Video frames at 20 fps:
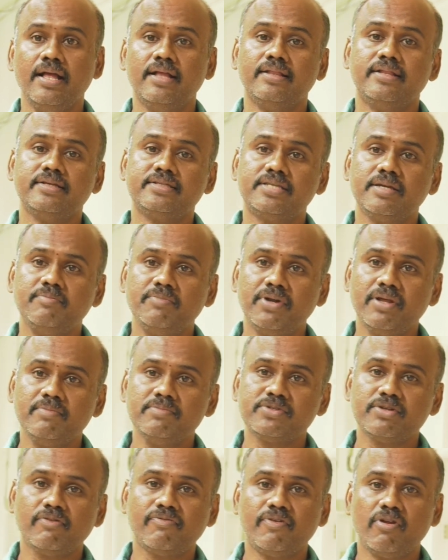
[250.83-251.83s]
The
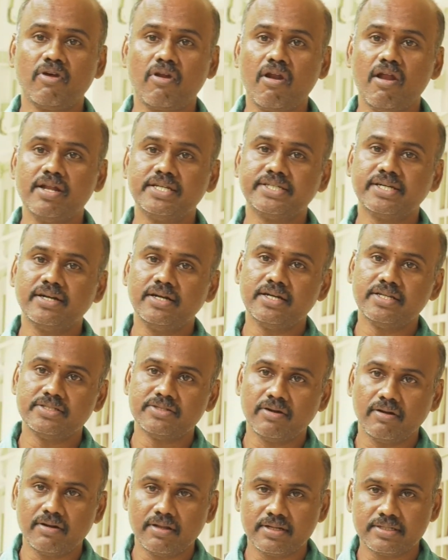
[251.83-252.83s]
symptoms of neurological
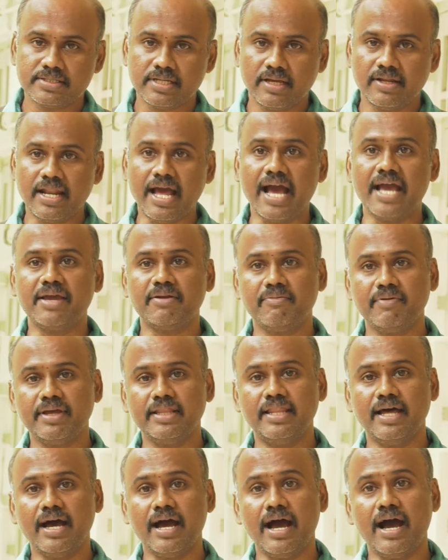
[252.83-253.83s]
disorders in
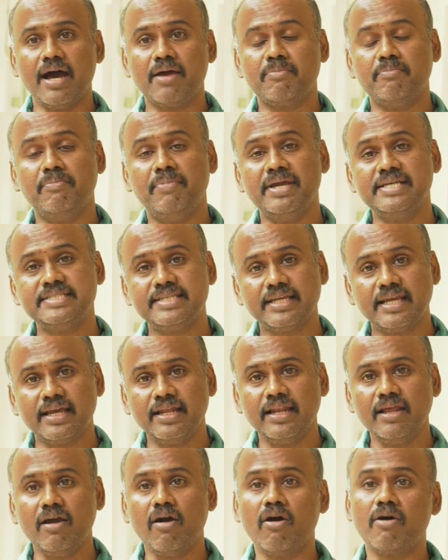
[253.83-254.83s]
Ayurveda are
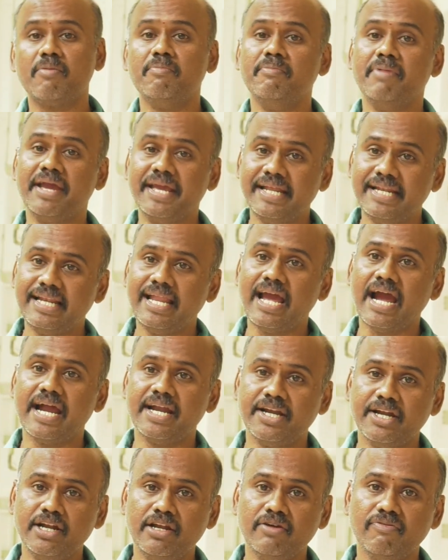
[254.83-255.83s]
basically or mainly
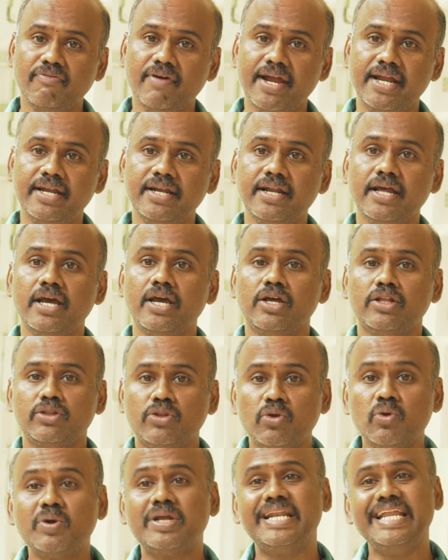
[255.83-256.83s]
identified
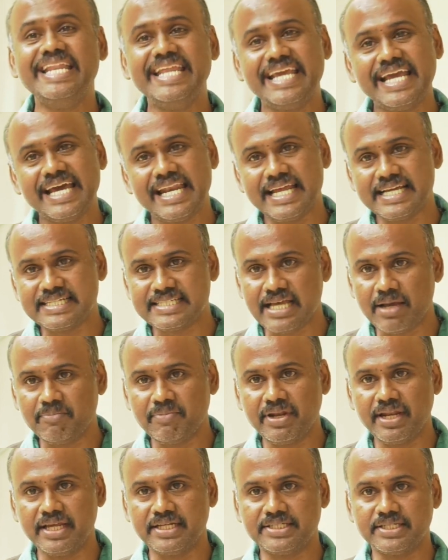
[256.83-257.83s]
through clinical
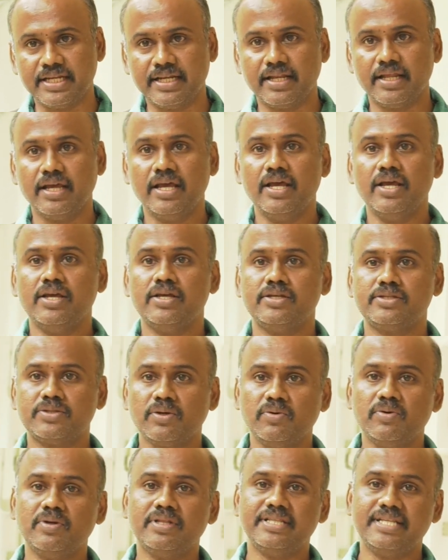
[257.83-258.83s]
examination.
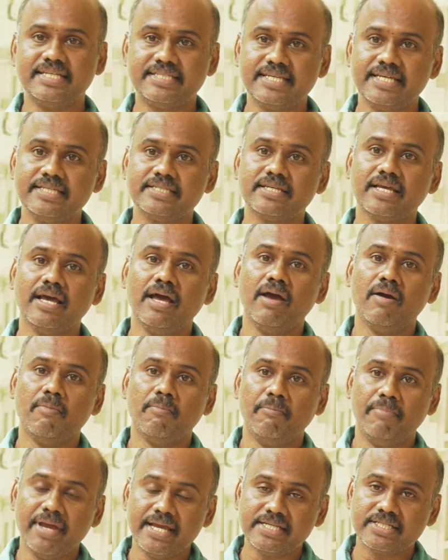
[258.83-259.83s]
So this is
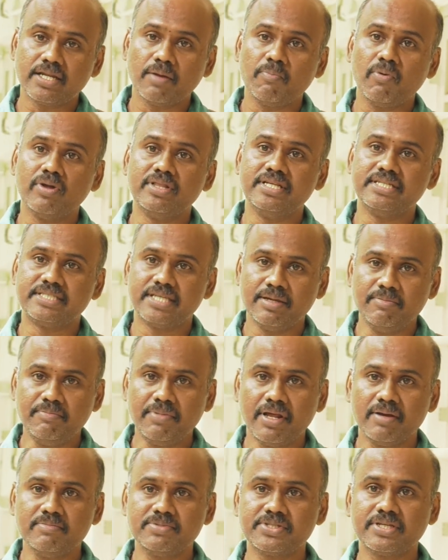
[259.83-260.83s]
based upon the
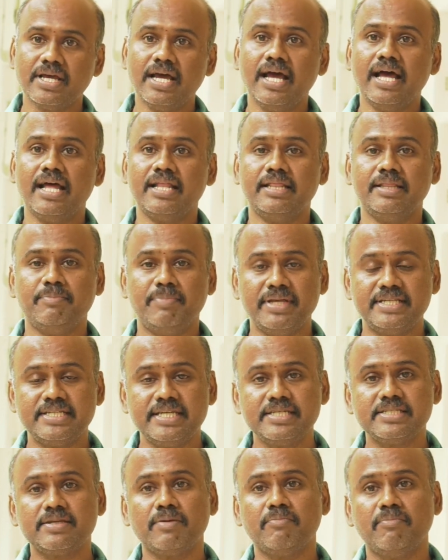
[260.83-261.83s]
symptoms, this
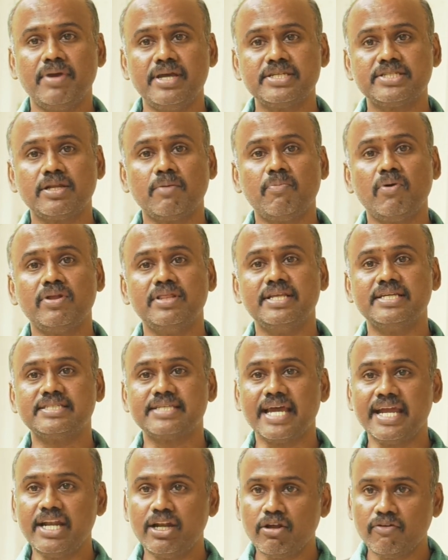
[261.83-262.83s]
is based upon the
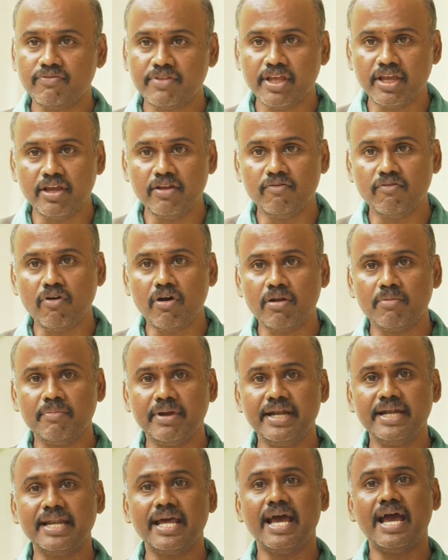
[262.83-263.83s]
site of the
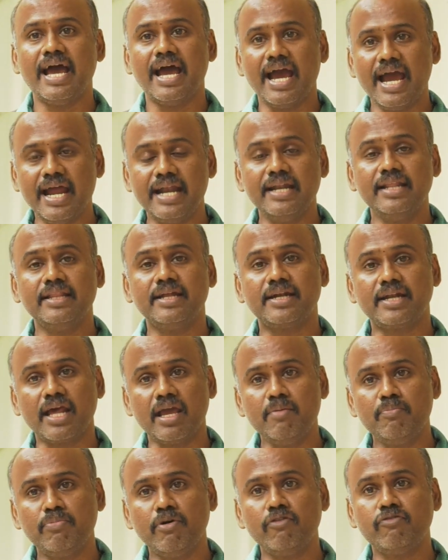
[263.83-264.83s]
involvement and the
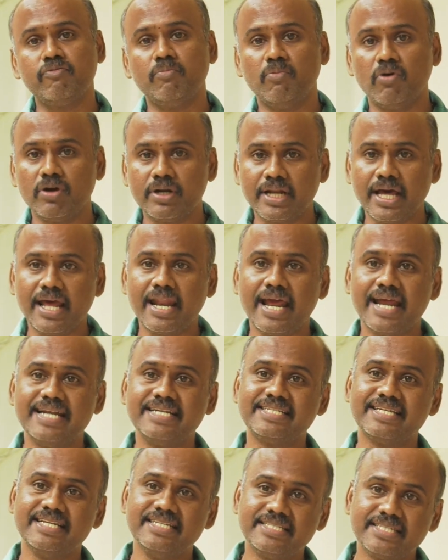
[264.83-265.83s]
type of motor
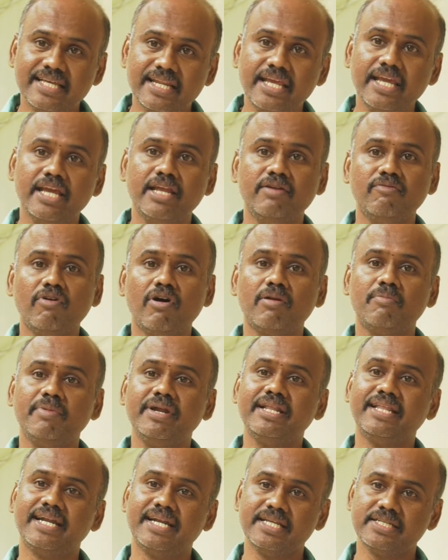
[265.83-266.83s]
and sensory
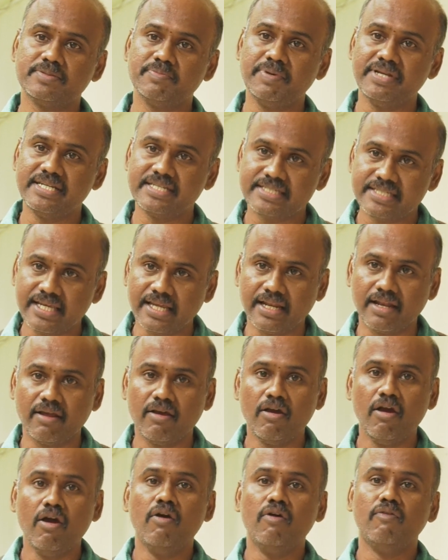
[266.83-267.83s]
involvement that is being seen.
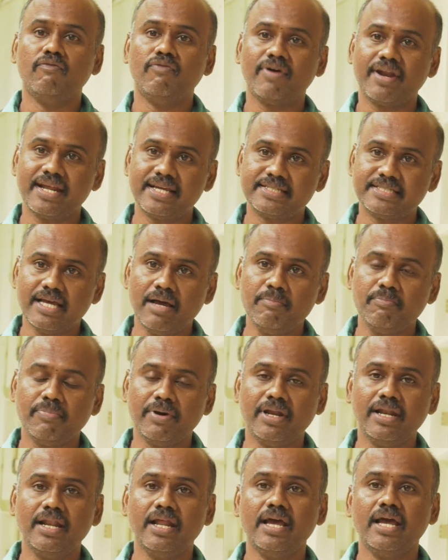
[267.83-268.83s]
For
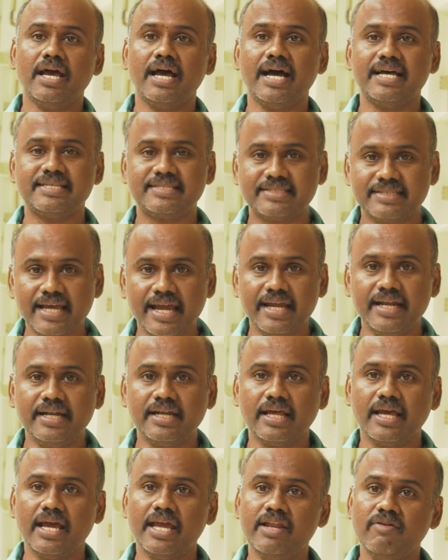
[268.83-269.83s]
example, a sight
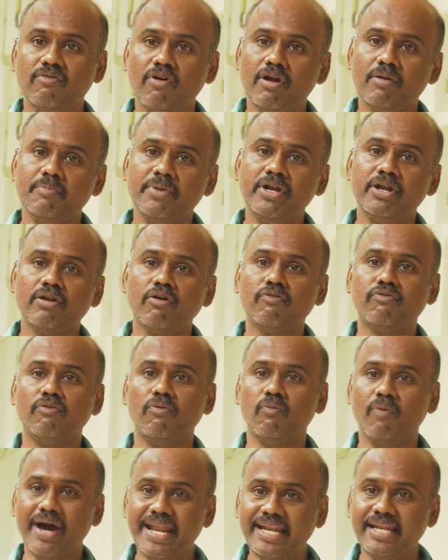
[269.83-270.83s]
involvement of
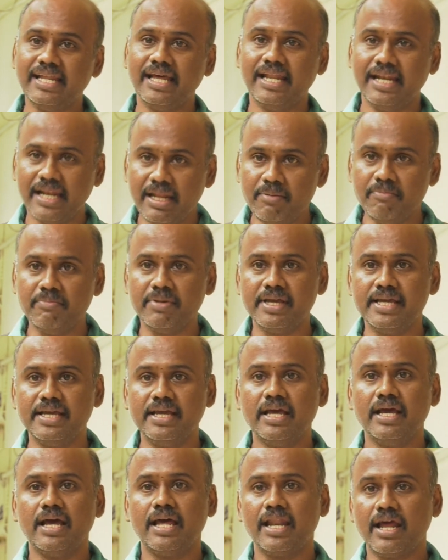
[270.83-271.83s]
one limb
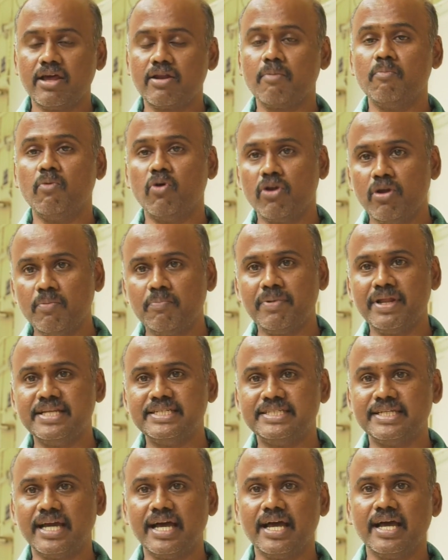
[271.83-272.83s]
like a
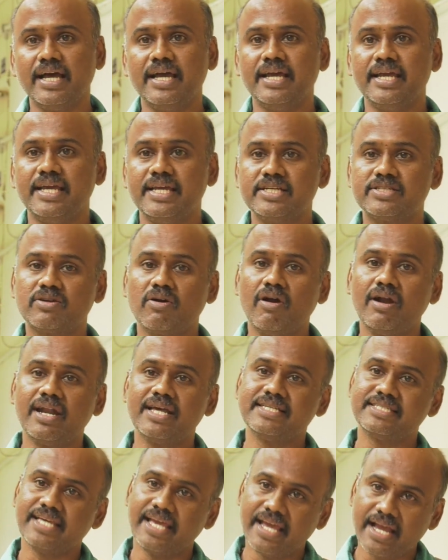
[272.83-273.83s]
monoplegia is called
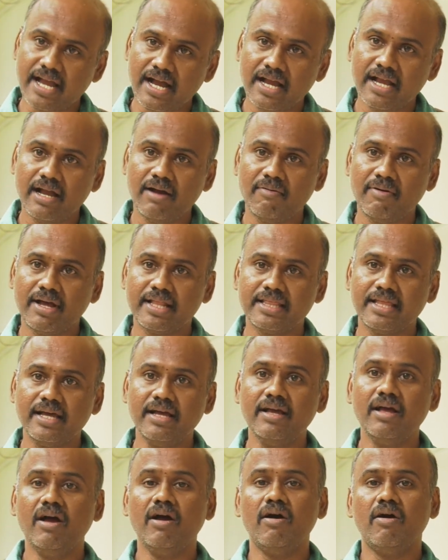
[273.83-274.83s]
as ekangavata
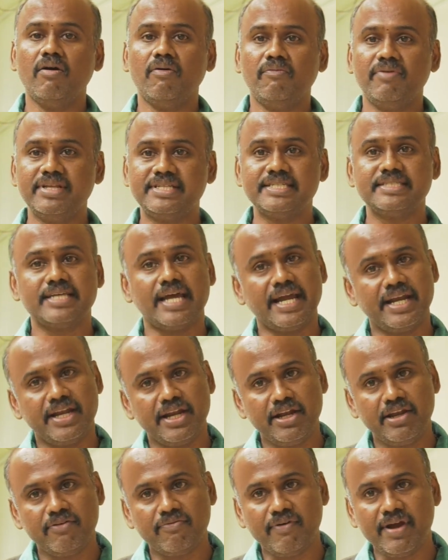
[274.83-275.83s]
which is
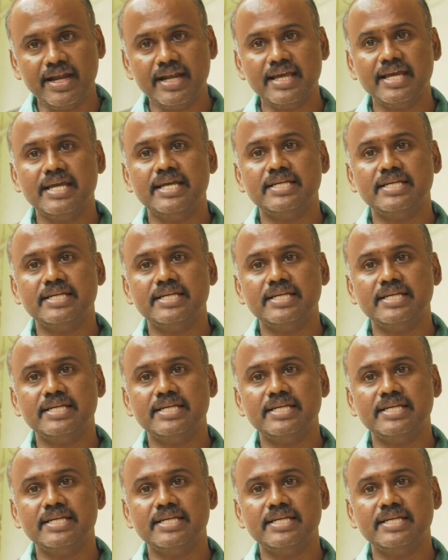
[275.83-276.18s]
identified.